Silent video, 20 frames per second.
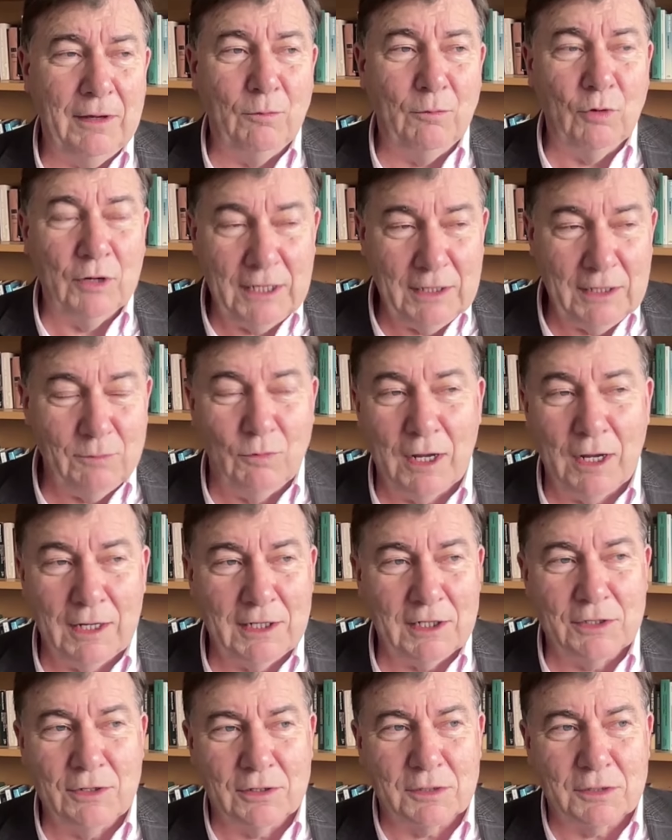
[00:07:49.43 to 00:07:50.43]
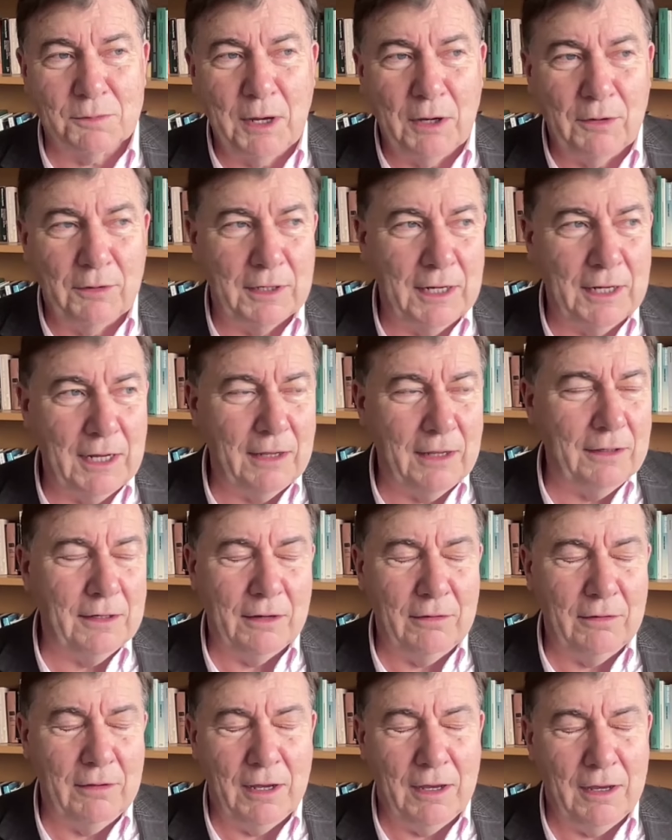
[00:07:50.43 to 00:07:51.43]
While it's not spoken,
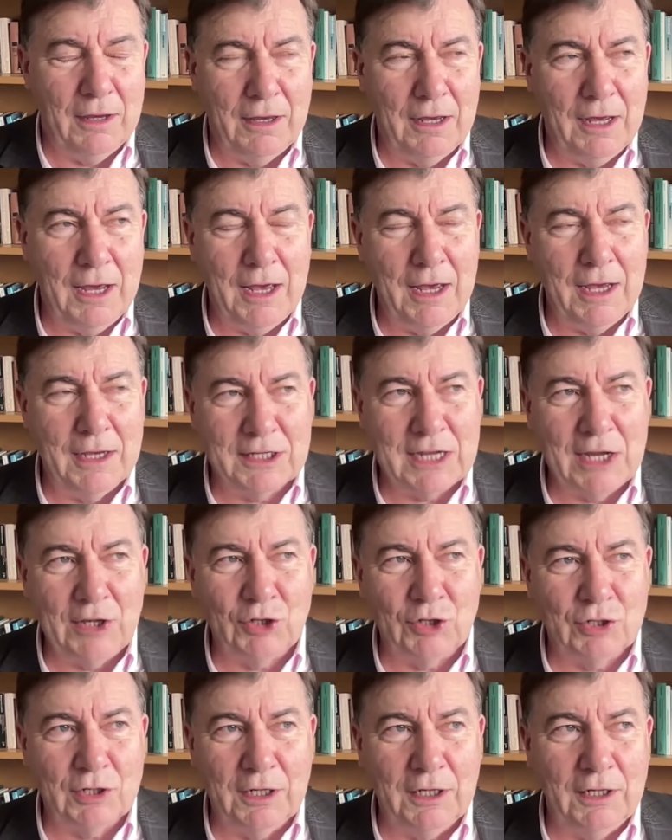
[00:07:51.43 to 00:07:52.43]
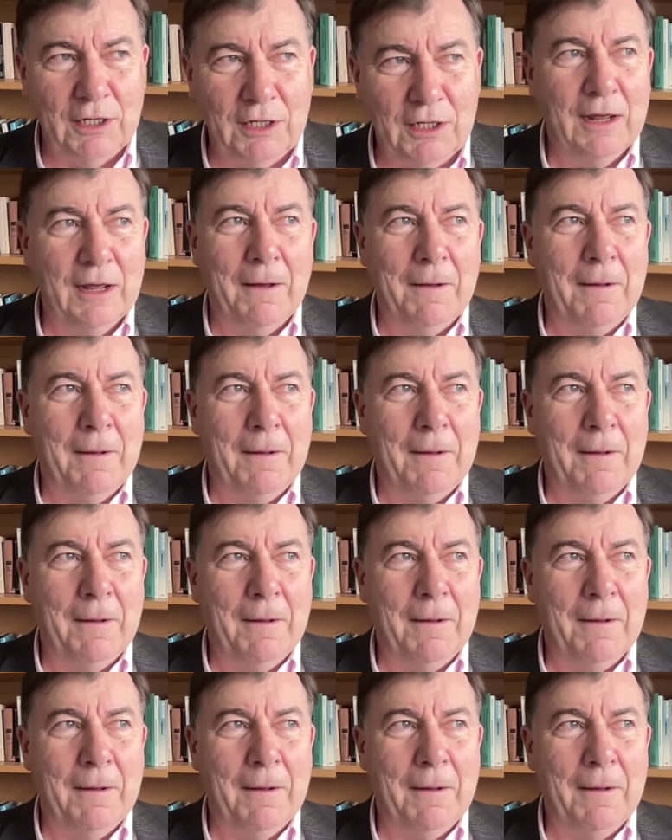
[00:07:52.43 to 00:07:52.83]
essentially,